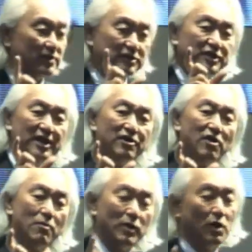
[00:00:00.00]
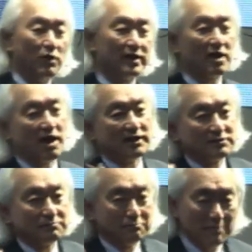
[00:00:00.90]
the genome will only
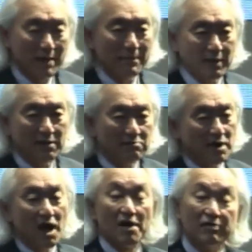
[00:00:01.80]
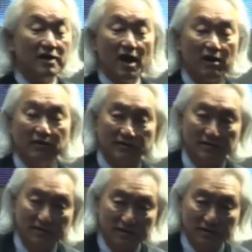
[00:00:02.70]
cost maybe
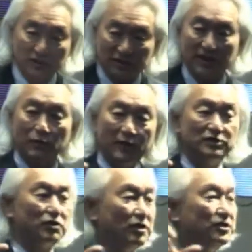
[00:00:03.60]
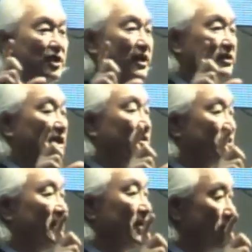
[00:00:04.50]
$100 to sequence your genes on a
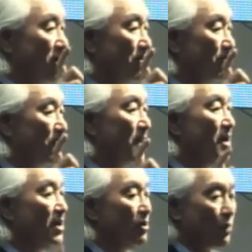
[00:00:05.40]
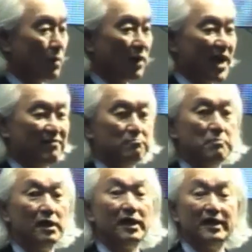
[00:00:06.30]
CD-ROM. We will have
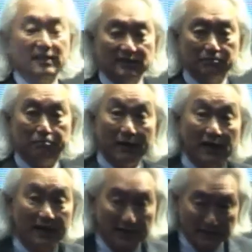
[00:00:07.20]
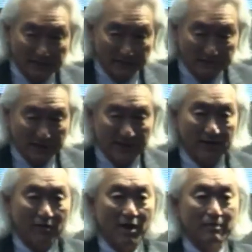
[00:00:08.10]
millions, billions of
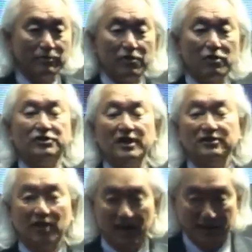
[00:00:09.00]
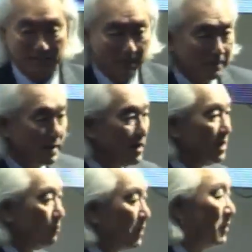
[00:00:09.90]
CD-ROMs with your genes on it.
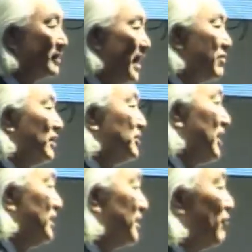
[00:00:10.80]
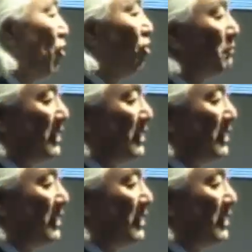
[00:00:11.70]
We will take the genes of old